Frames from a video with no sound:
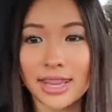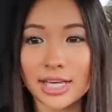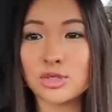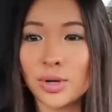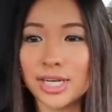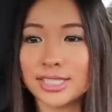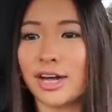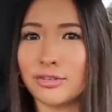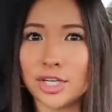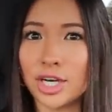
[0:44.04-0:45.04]
this one is
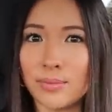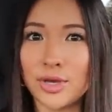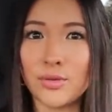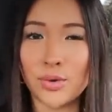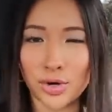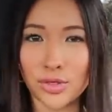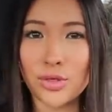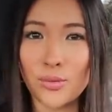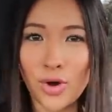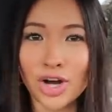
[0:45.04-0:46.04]
definitely going to be worth
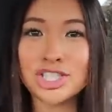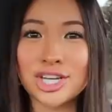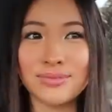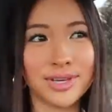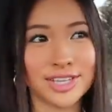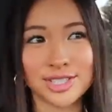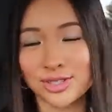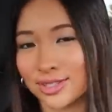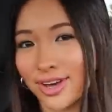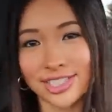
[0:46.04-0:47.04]
watching because
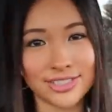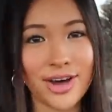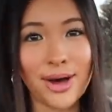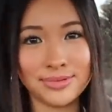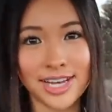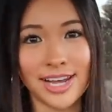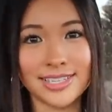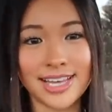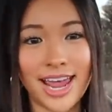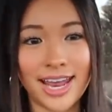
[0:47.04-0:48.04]
there's lots of
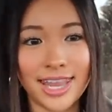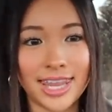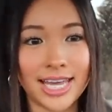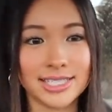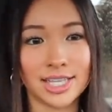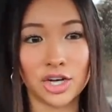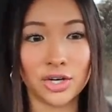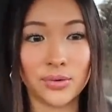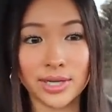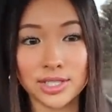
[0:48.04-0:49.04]
updates and things that are
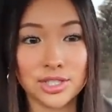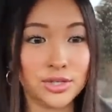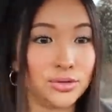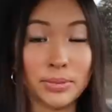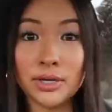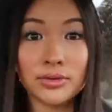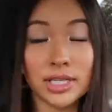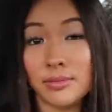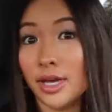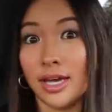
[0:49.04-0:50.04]
going to be
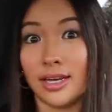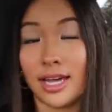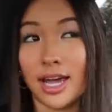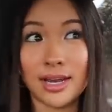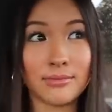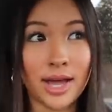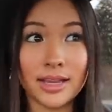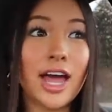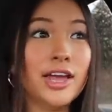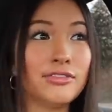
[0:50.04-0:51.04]
really big in my
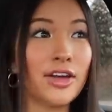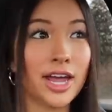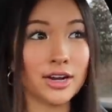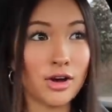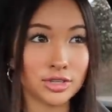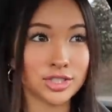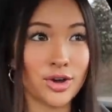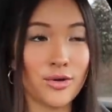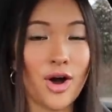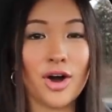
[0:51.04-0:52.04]
life and
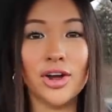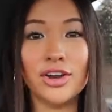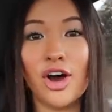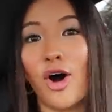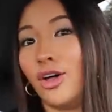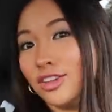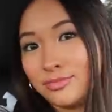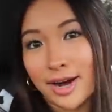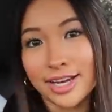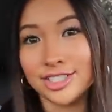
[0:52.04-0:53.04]
also on all
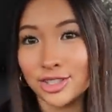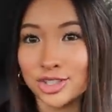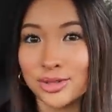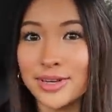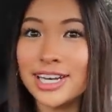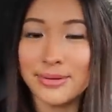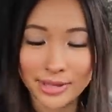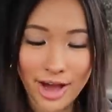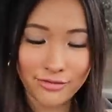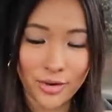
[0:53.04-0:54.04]
of my social media
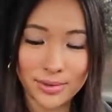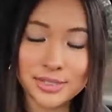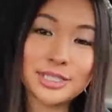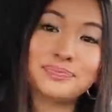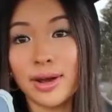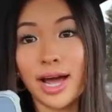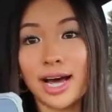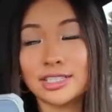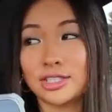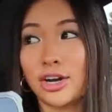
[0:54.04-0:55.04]
platforms. So I
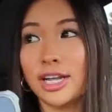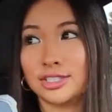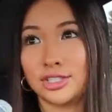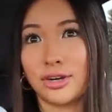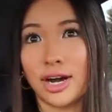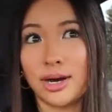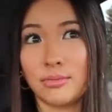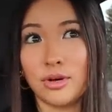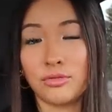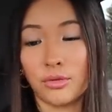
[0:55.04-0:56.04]
asked on
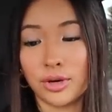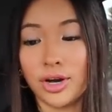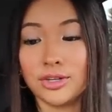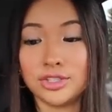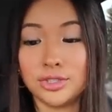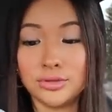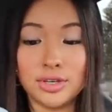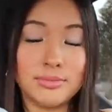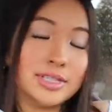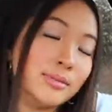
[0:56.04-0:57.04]
Instagram for y'all to
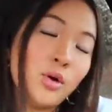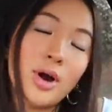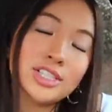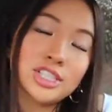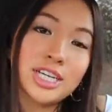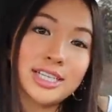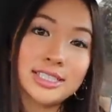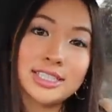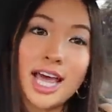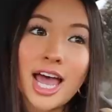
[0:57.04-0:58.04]
give me some
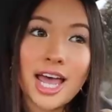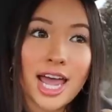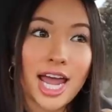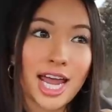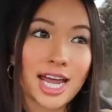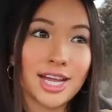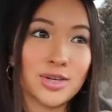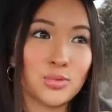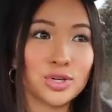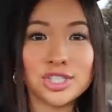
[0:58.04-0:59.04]
questions
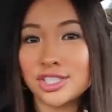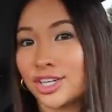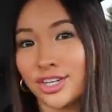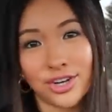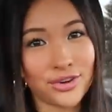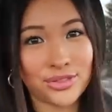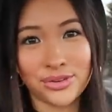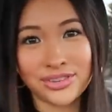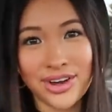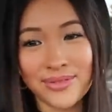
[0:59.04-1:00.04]
and we're just gonna go
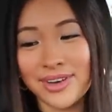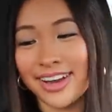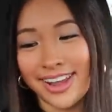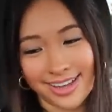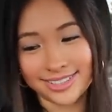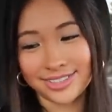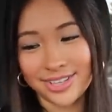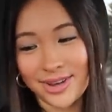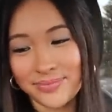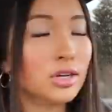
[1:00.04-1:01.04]
through them and answer them.